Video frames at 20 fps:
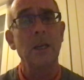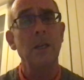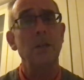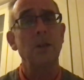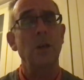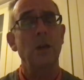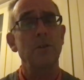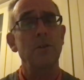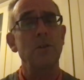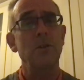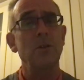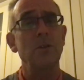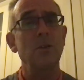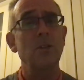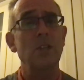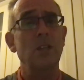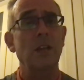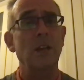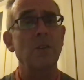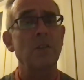You have to do it
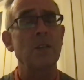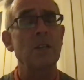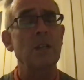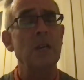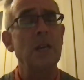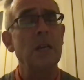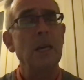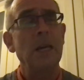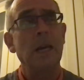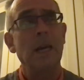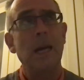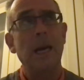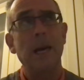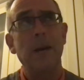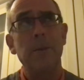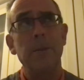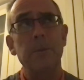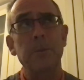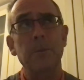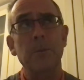yourselves.
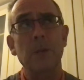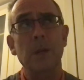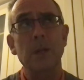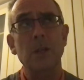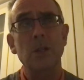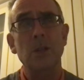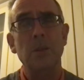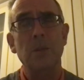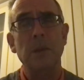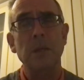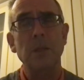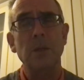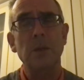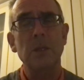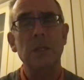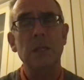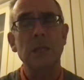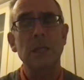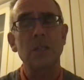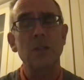So the best
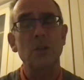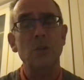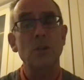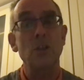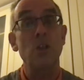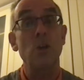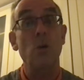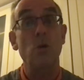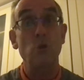thing to do is